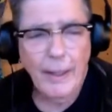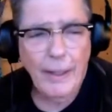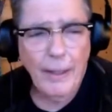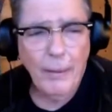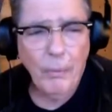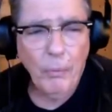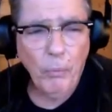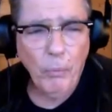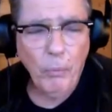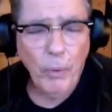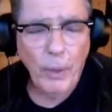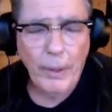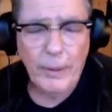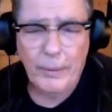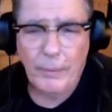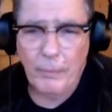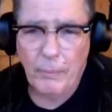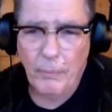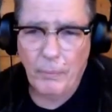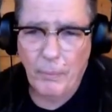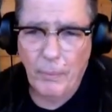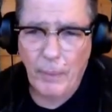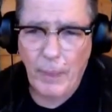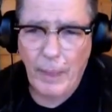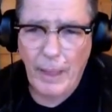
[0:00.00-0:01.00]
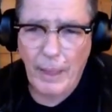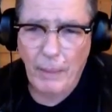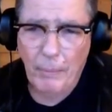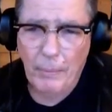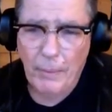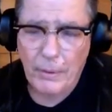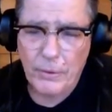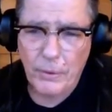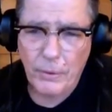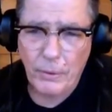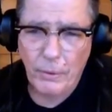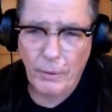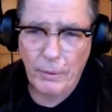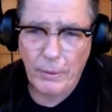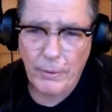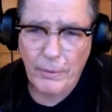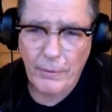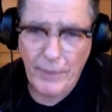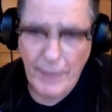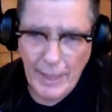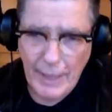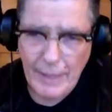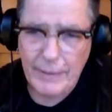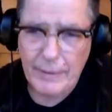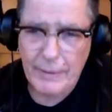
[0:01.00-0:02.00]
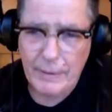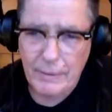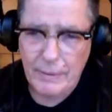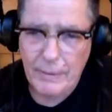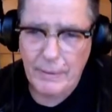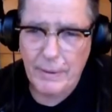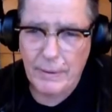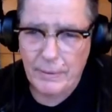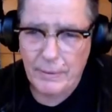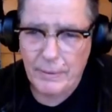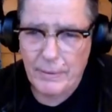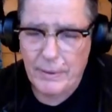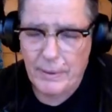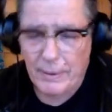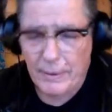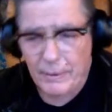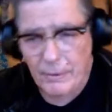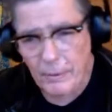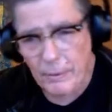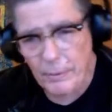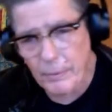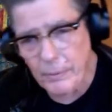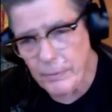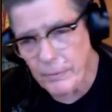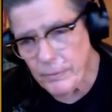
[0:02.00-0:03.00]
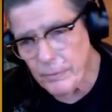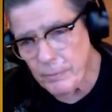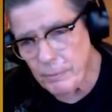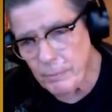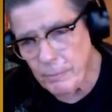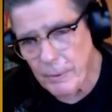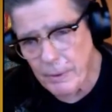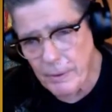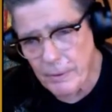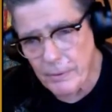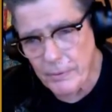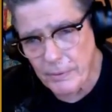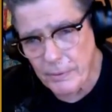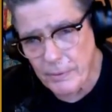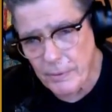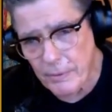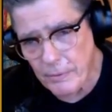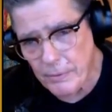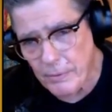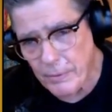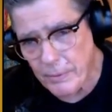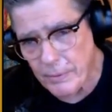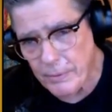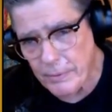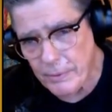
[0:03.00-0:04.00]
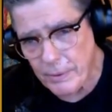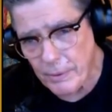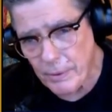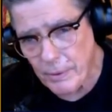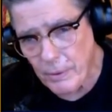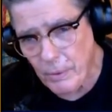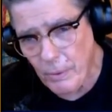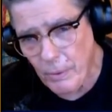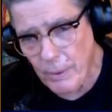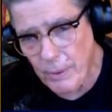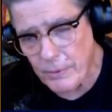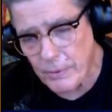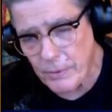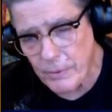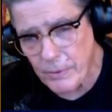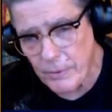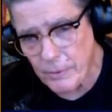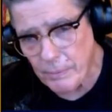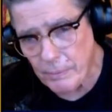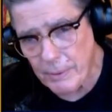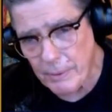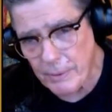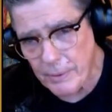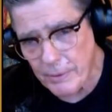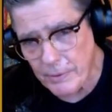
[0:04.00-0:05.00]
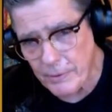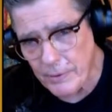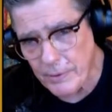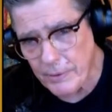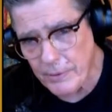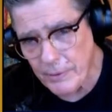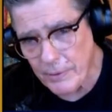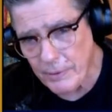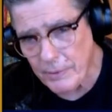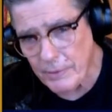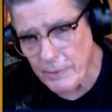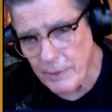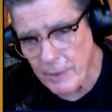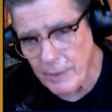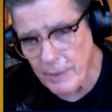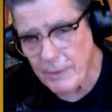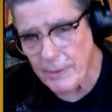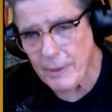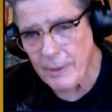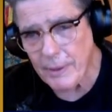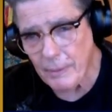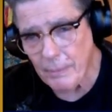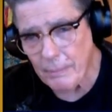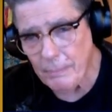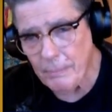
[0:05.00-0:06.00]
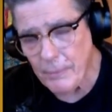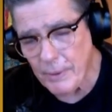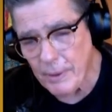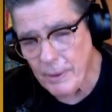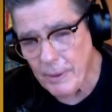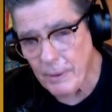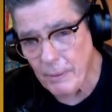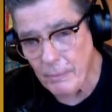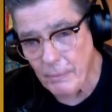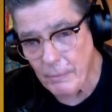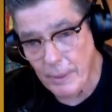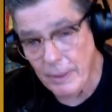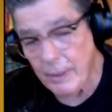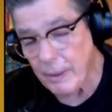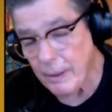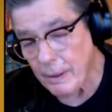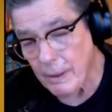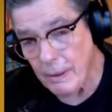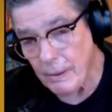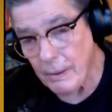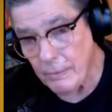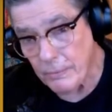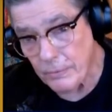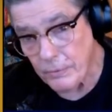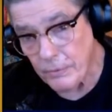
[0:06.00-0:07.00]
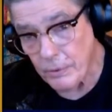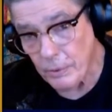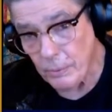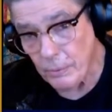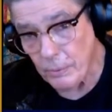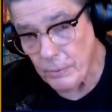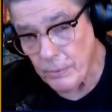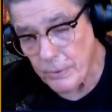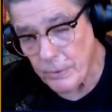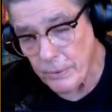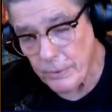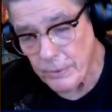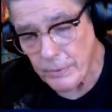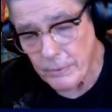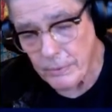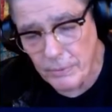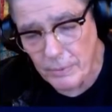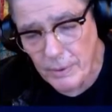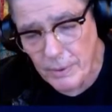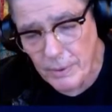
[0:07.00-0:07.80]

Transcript: what how much longer that can continue is is an interesting question because, as I say, they are they are running out of soldiers.